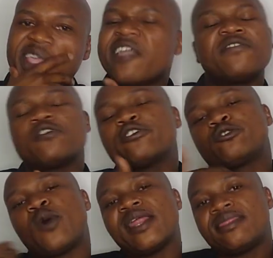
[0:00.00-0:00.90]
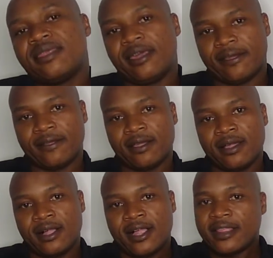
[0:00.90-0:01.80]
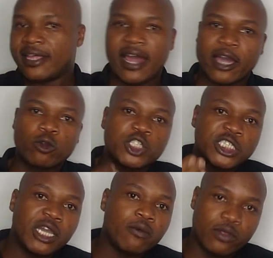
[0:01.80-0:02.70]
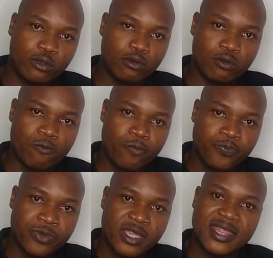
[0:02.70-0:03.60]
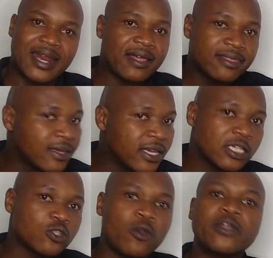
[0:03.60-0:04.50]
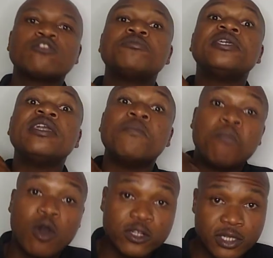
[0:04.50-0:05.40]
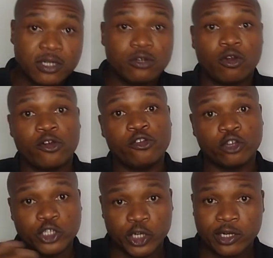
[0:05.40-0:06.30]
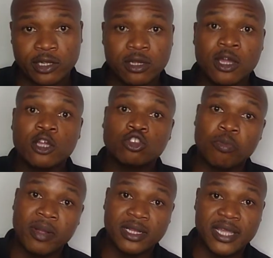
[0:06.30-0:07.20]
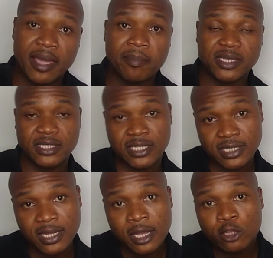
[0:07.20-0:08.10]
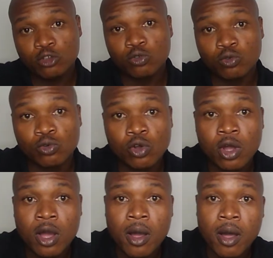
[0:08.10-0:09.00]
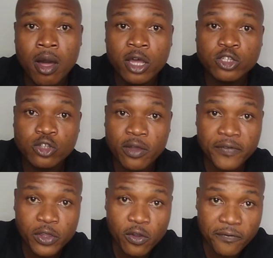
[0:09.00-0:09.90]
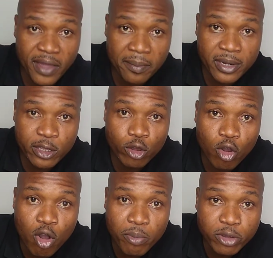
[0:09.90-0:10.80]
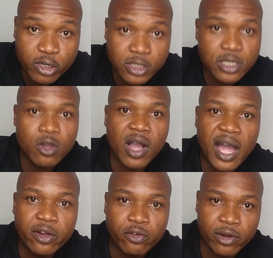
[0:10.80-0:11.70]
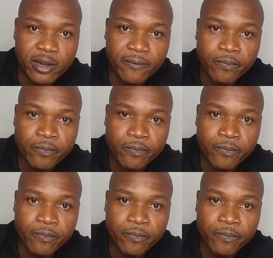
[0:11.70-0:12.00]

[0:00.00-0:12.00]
If there is one thing that I could share with you that I think is going to be important on your journey to building a business, to serving your family, your community, your country,